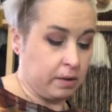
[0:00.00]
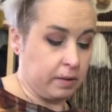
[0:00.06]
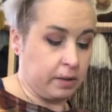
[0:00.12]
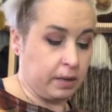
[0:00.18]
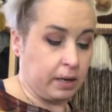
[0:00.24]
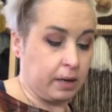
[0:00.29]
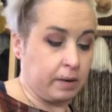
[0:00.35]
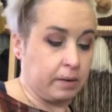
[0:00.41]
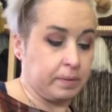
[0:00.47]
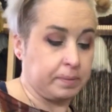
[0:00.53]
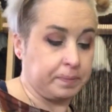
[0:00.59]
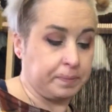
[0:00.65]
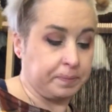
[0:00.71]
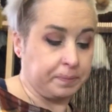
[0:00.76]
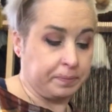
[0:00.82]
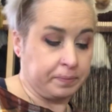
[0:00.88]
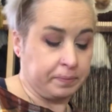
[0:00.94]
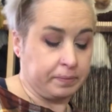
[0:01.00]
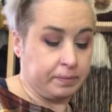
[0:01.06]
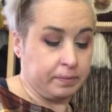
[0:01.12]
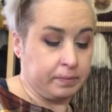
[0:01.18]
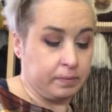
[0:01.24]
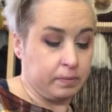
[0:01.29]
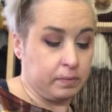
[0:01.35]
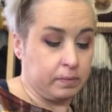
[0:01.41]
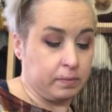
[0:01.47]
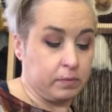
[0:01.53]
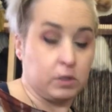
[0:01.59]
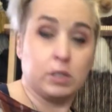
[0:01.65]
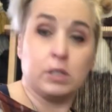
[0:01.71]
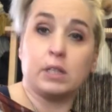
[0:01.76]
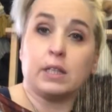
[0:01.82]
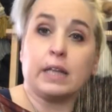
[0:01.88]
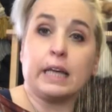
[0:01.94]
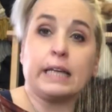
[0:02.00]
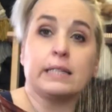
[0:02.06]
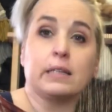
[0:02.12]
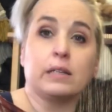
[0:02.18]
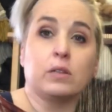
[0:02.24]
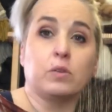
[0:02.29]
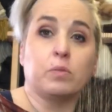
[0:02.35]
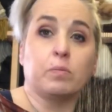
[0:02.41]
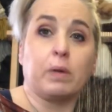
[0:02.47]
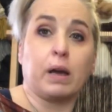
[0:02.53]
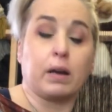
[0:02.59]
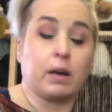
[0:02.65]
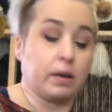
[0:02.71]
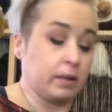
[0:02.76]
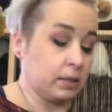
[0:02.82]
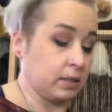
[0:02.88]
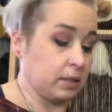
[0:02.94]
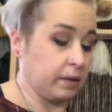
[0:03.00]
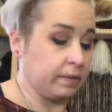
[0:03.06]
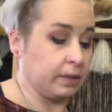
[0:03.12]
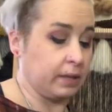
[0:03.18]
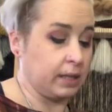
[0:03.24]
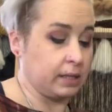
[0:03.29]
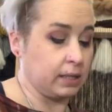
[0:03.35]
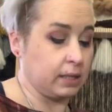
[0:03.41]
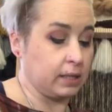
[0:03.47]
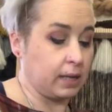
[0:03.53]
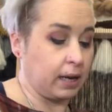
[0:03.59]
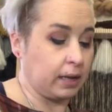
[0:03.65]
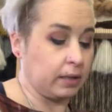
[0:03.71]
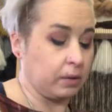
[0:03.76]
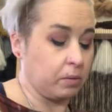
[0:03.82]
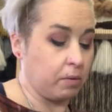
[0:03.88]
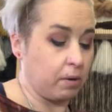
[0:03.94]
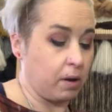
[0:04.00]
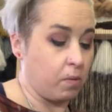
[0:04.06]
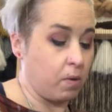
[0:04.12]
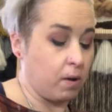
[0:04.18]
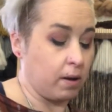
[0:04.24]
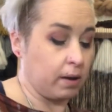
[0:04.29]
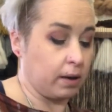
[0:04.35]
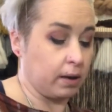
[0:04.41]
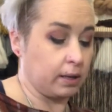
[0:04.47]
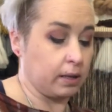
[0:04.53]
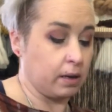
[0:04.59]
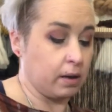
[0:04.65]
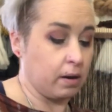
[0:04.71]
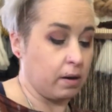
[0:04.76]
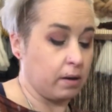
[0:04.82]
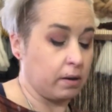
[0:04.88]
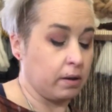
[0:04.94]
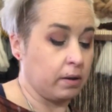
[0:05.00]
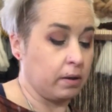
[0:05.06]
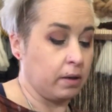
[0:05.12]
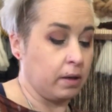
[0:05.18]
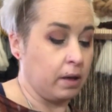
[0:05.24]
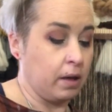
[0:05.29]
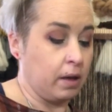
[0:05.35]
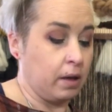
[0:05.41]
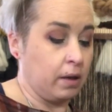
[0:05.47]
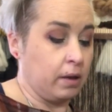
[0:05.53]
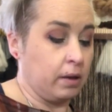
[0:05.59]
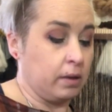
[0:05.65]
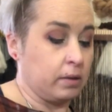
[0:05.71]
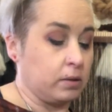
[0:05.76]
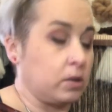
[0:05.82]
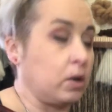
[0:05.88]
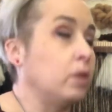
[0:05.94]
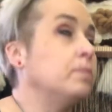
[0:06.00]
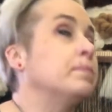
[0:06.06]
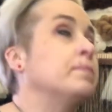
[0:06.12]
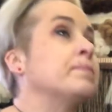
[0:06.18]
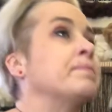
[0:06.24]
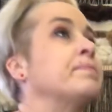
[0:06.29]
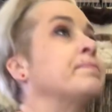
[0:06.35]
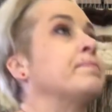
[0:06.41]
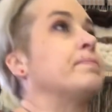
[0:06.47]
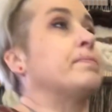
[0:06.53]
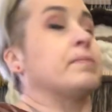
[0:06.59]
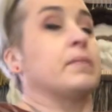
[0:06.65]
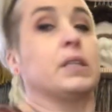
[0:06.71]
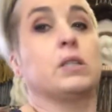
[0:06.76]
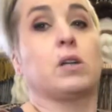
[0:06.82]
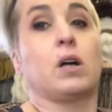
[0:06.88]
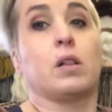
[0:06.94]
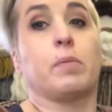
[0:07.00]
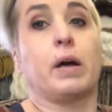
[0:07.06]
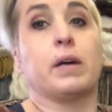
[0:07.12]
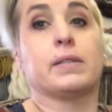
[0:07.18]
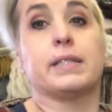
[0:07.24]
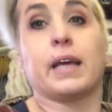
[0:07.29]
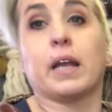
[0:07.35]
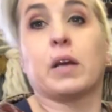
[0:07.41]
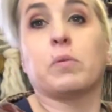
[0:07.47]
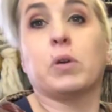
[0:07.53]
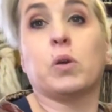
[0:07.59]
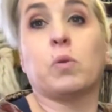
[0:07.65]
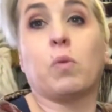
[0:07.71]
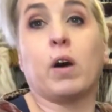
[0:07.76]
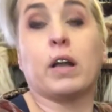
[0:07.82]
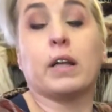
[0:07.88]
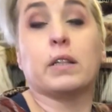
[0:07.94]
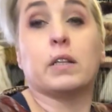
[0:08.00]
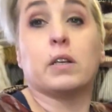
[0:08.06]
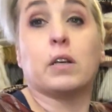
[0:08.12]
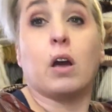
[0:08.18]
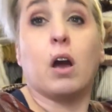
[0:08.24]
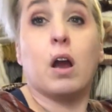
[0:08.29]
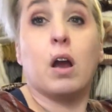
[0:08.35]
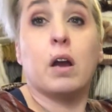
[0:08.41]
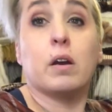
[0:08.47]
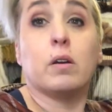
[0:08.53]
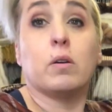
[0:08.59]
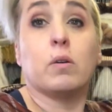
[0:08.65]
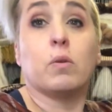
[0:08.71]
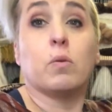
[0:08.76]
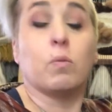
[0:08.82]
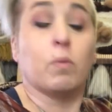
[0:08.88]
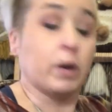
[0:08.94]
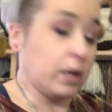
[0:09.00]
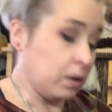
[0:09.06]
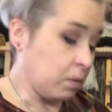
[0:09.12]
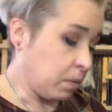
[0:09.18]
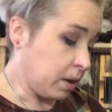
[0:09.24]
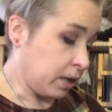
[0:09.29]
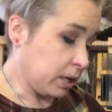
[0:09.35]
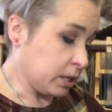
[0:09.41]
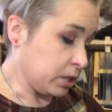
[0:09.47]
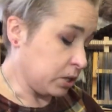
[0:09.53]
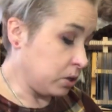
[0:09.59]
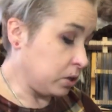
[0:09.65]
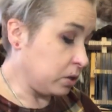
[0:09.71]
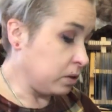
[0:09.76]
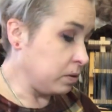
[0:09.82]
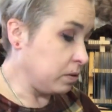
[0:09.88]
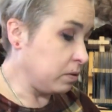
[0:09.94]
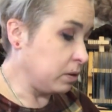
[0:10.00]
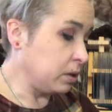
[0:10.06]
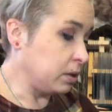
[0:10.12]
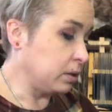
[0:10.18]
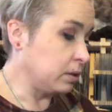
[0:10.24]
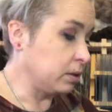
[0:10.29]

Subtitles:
There. Just a lazy loop back on itself, and that's exactly what I want out of the yarn. So, it's all about setting what you want in the yarn, what do you want it to do,